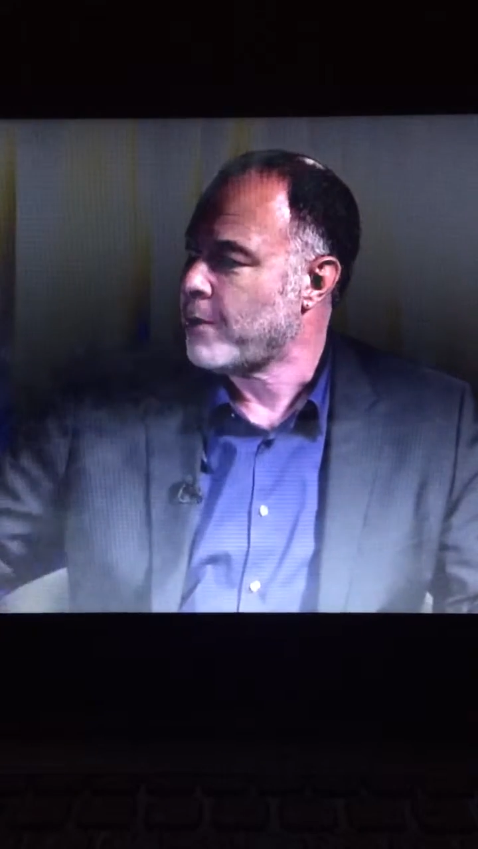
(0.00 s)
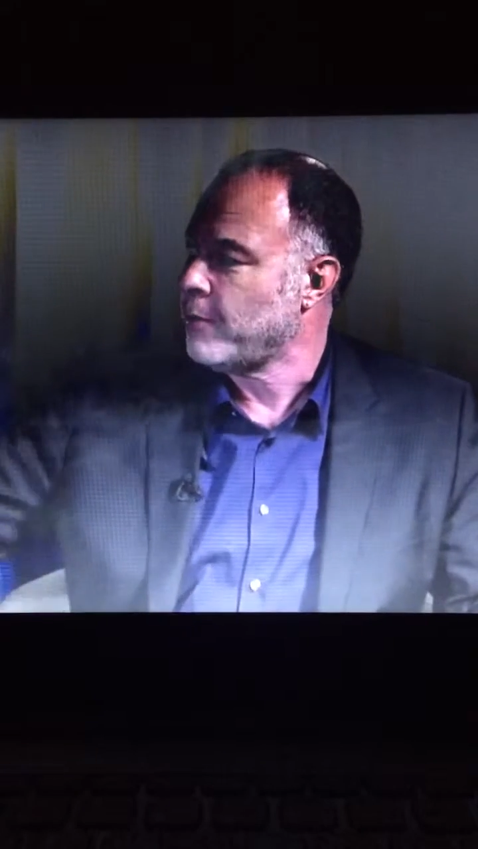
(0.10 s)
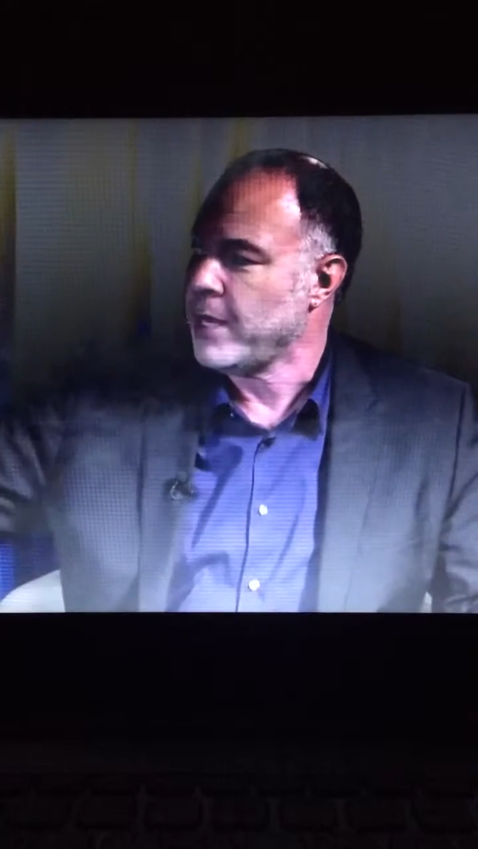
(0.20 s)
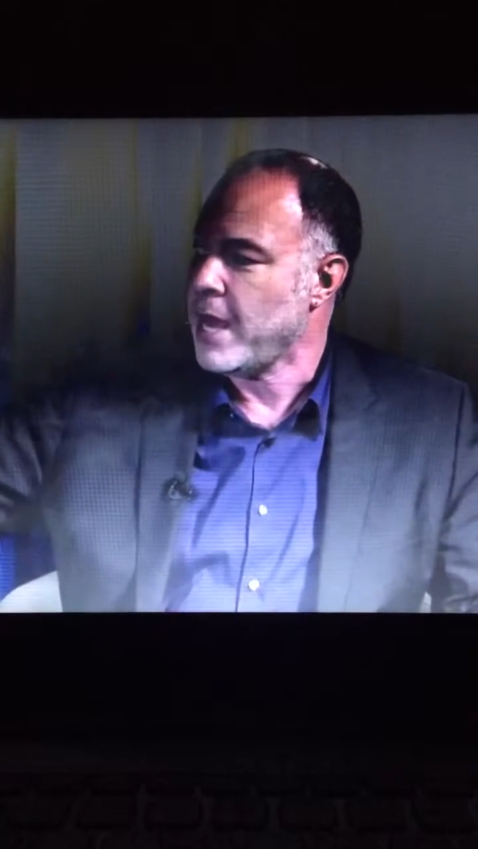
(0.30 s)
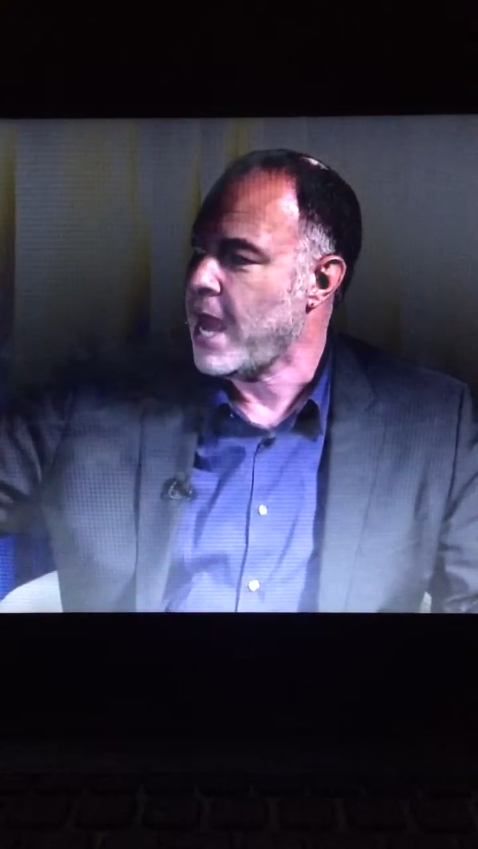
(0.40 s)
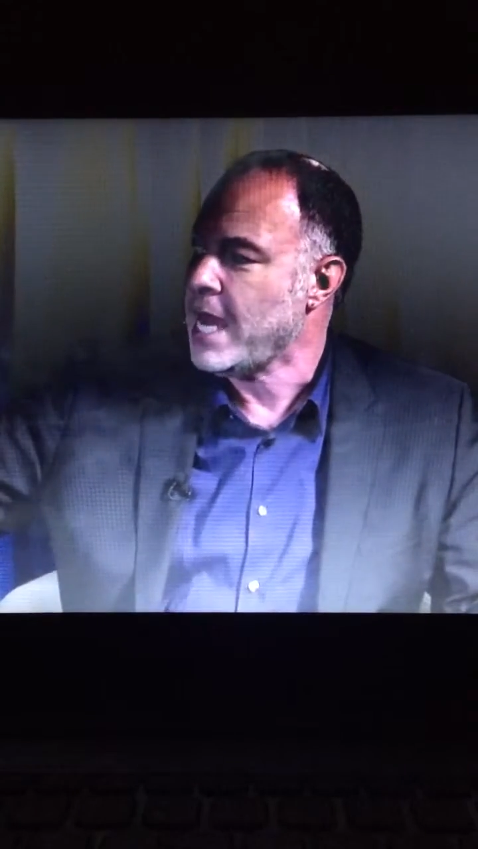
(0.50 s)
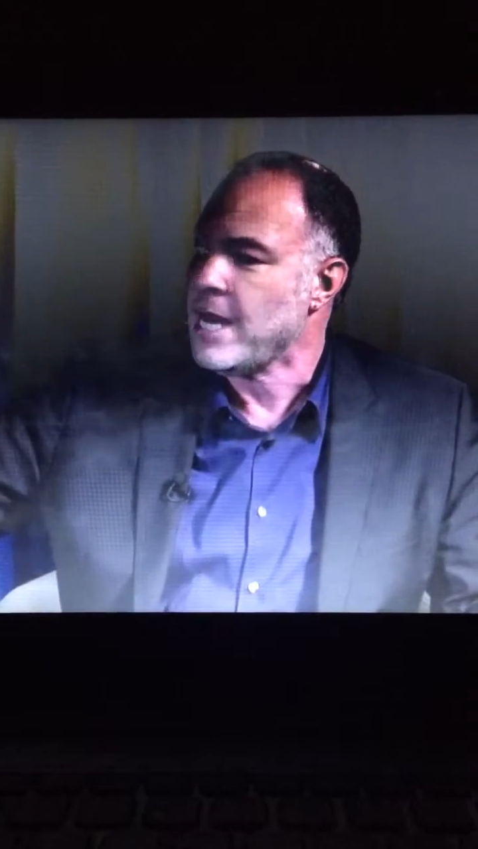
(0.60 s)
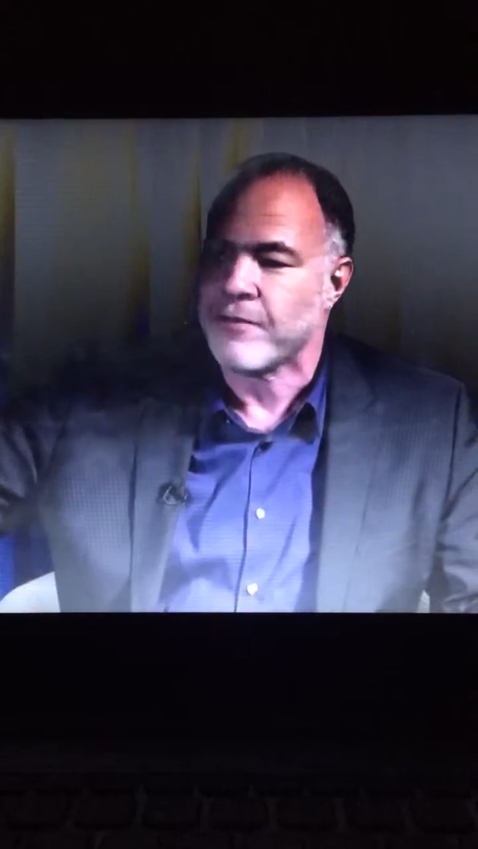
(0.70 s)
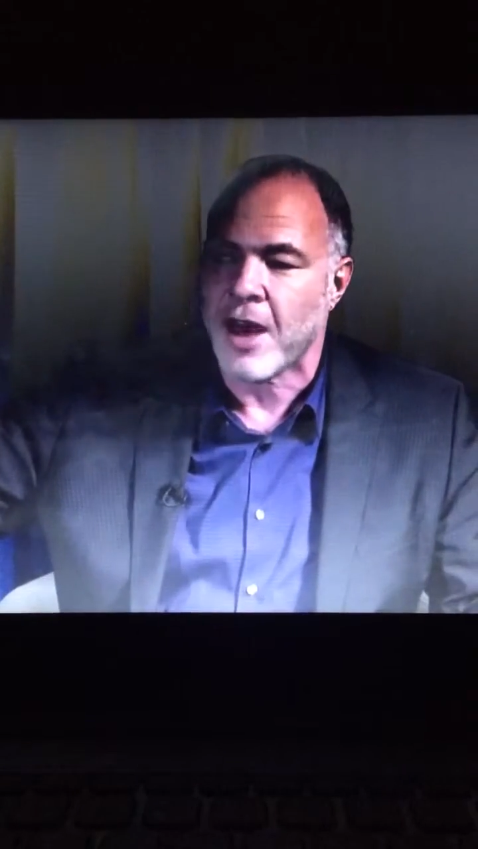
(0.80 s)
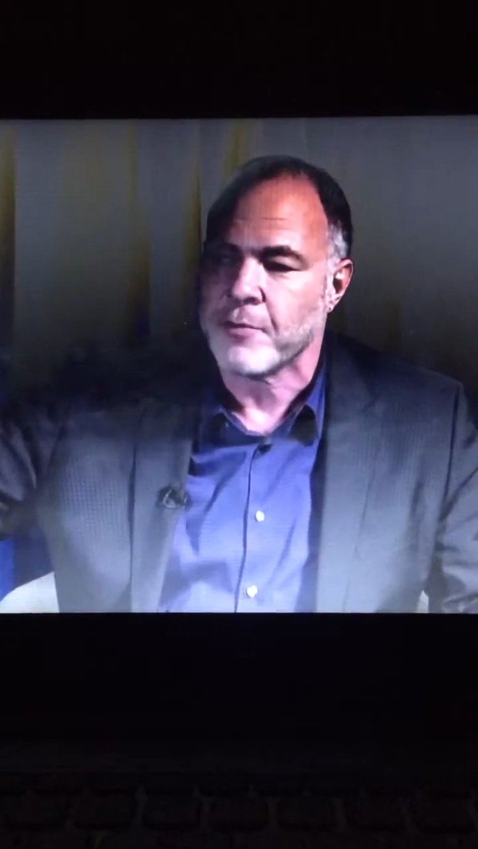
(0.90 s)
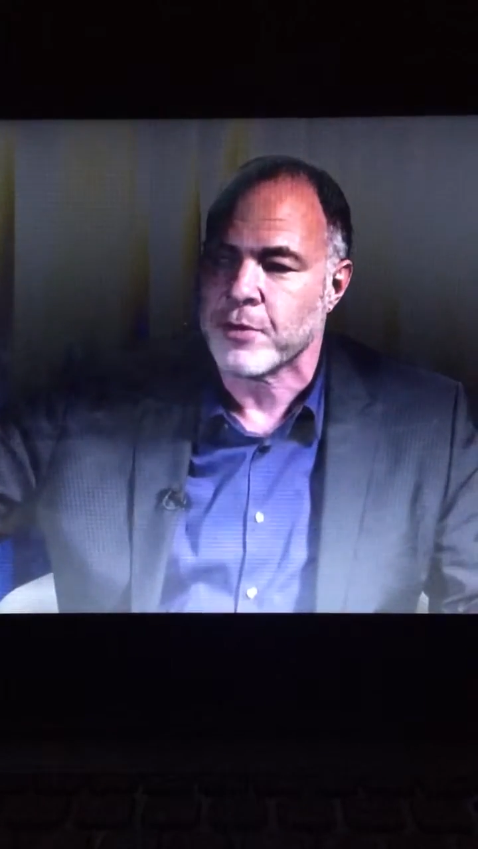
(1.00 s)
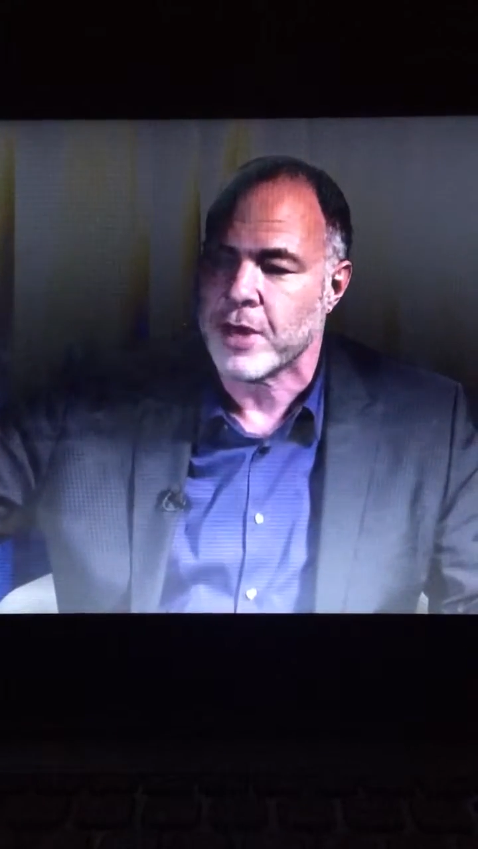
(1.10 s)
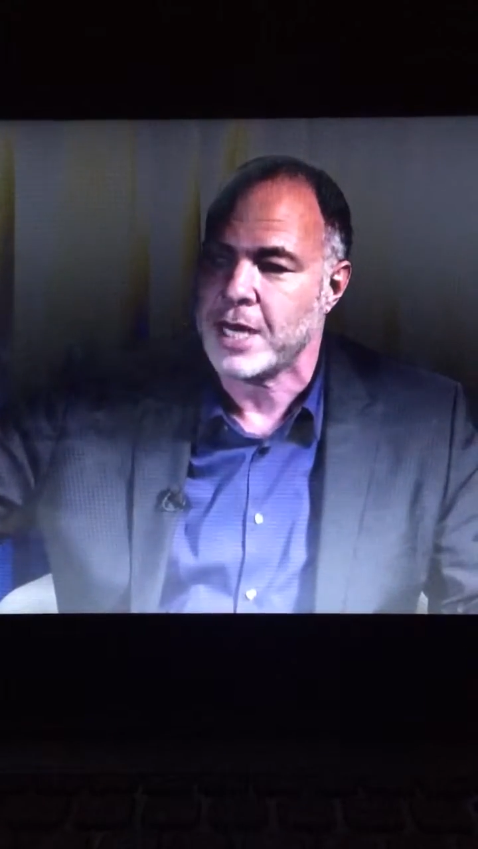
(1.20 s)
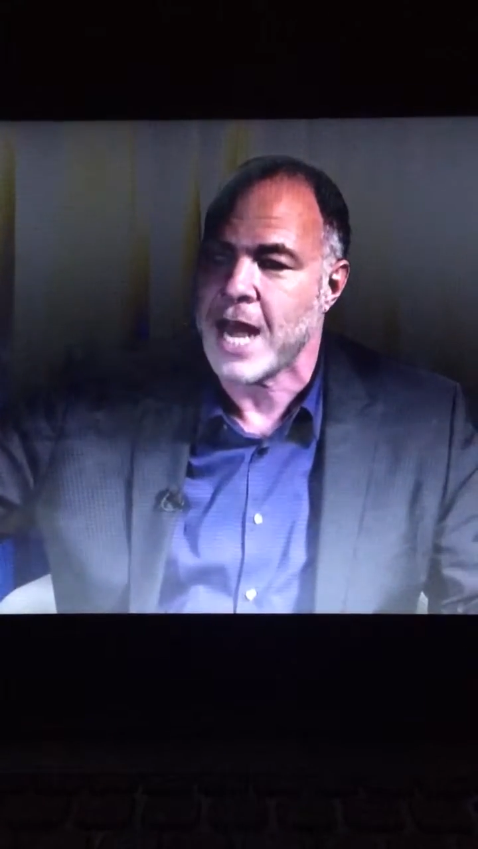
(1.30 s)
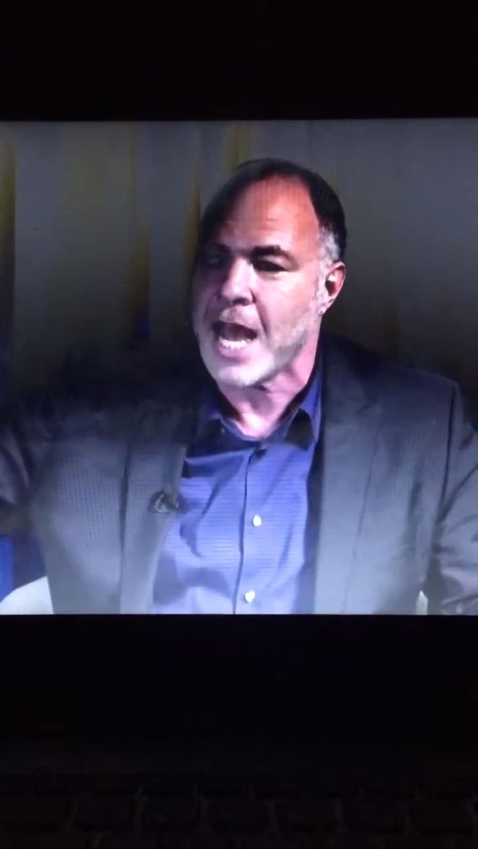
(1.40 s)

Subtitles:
It'll be 85%,